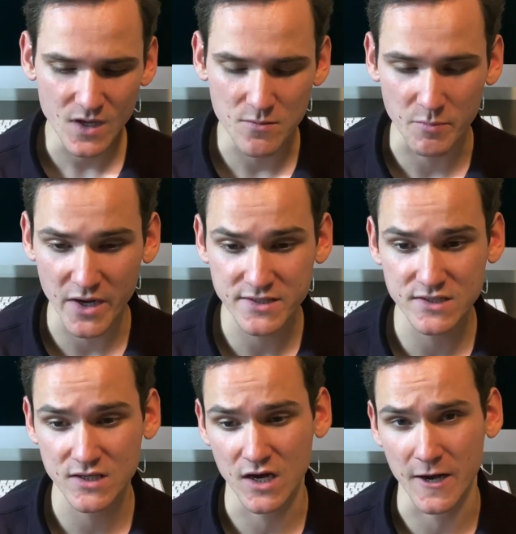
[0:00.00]

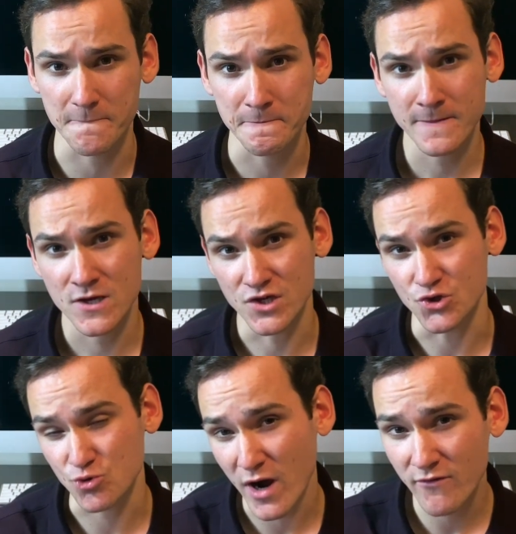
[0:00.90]
But he
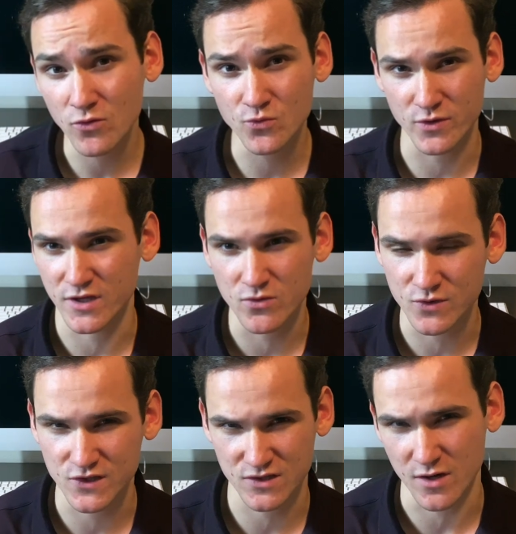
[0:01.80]
traveled when he
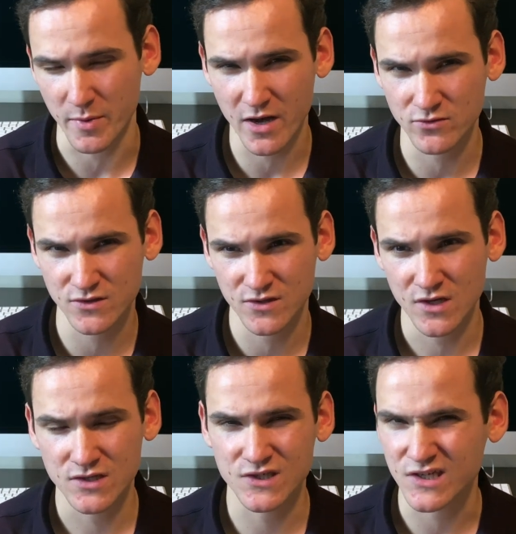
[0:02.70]
was about
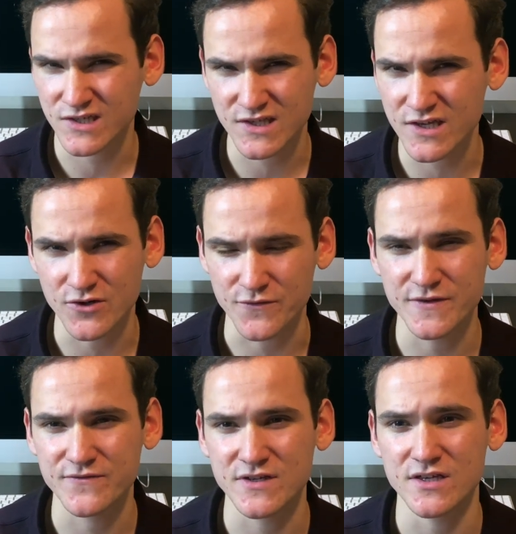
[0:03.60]
16 or
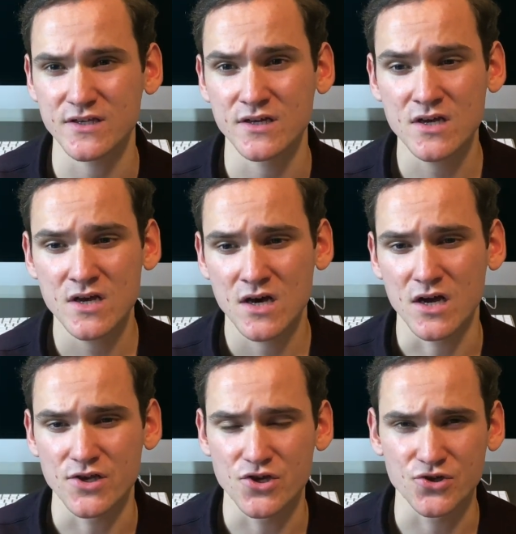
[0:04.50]
15
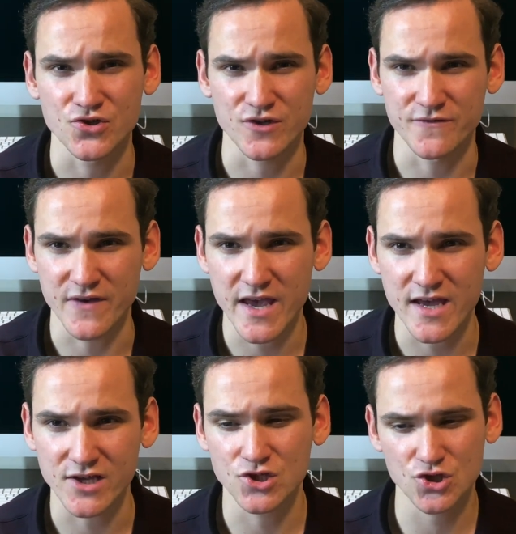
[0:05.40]
years of
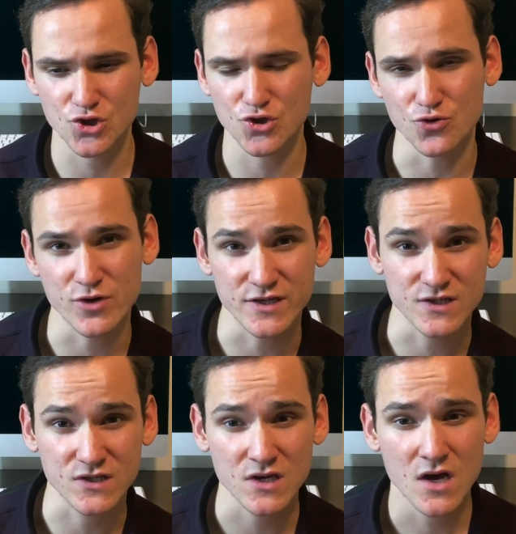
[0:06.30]
age to
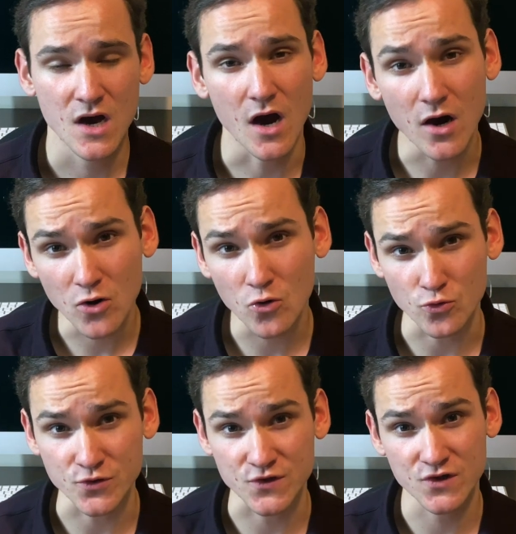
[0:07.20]
his
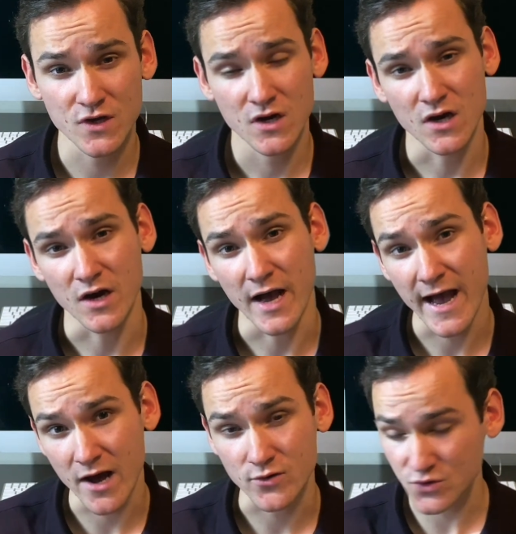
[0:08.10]
uncle's
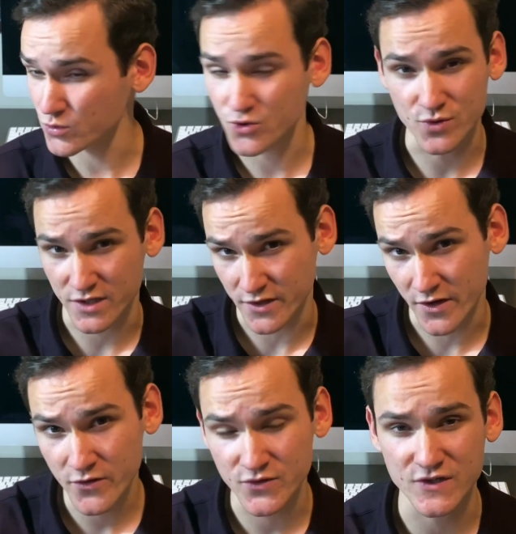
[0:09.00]
house, which was in
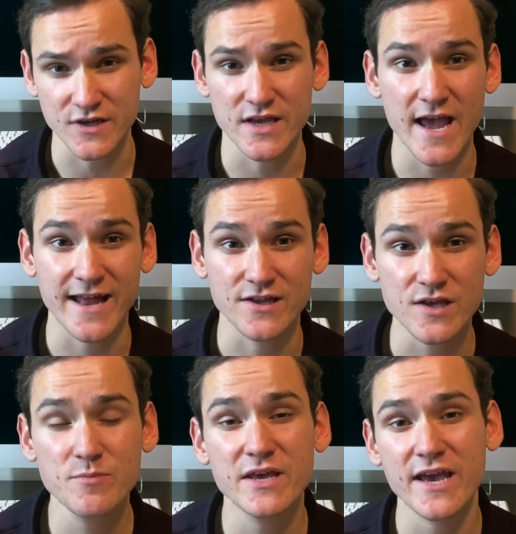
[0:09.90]
another city, and
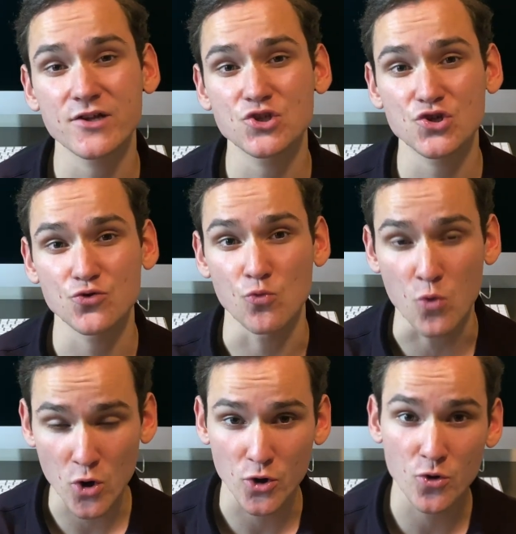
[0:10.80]
he began to
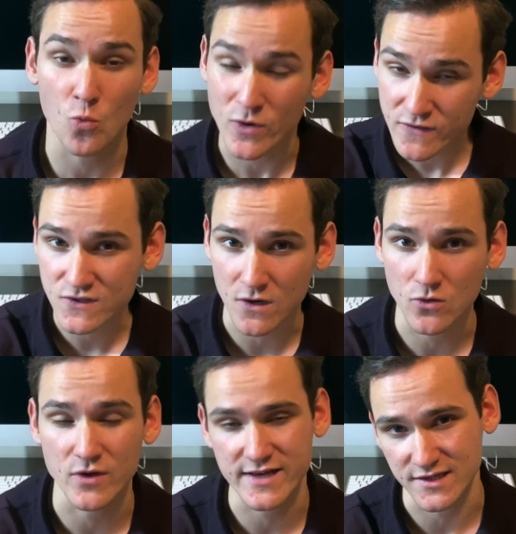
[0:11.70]
work with his
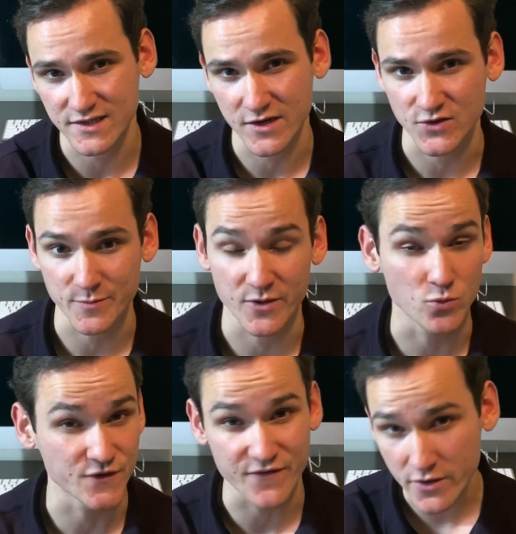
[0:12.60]
uncle as a salesman.
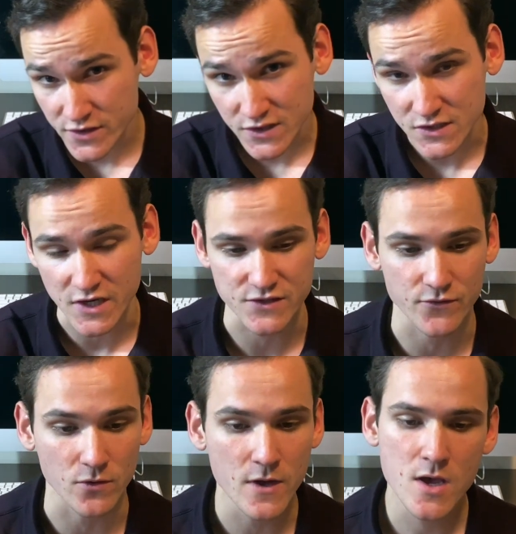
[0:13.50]
Was very
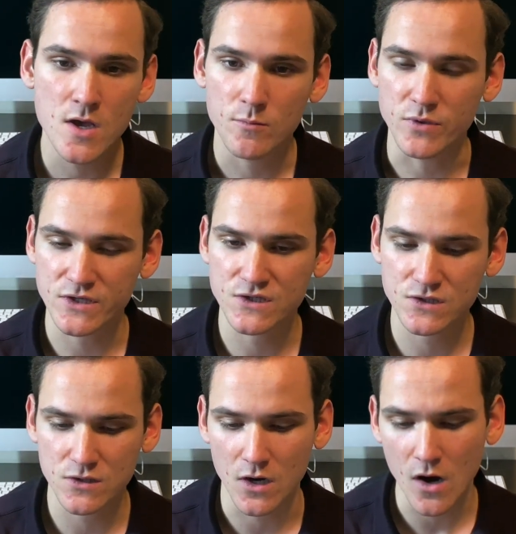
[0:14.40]
successful, but
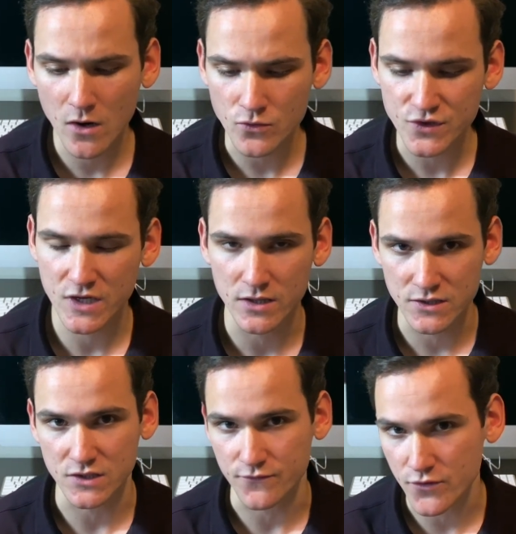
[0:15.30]
his uncle said,
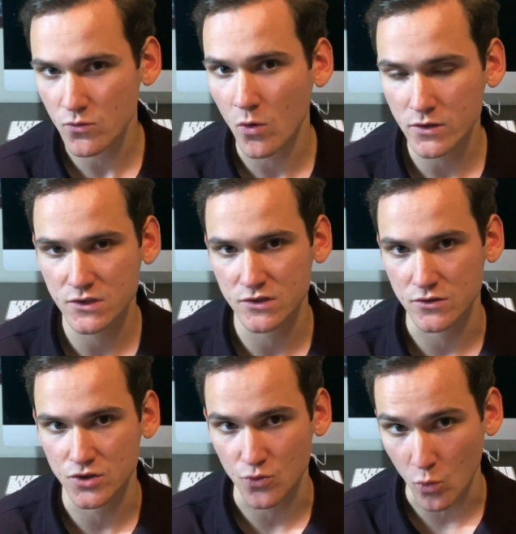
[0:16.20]
listen, if you want
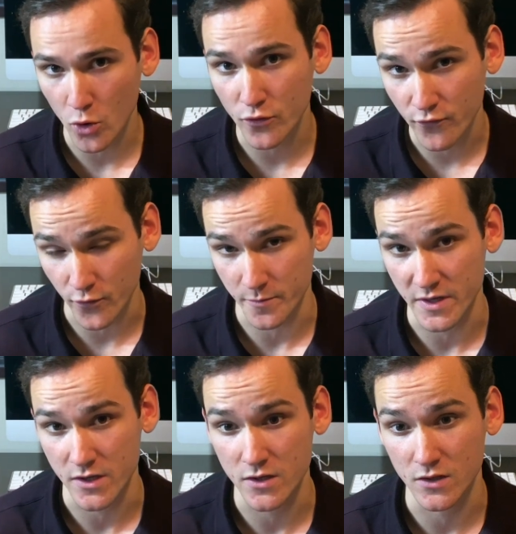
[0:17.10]
to work for
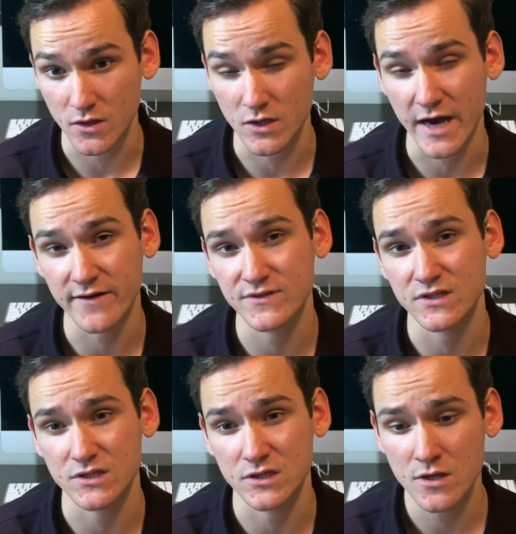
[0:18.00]
me, you have
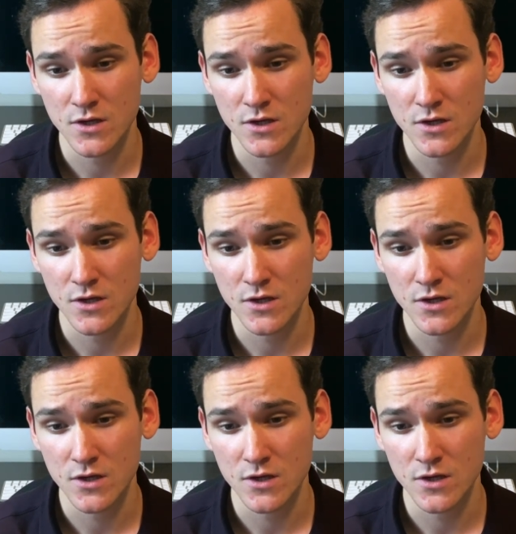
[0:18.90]
to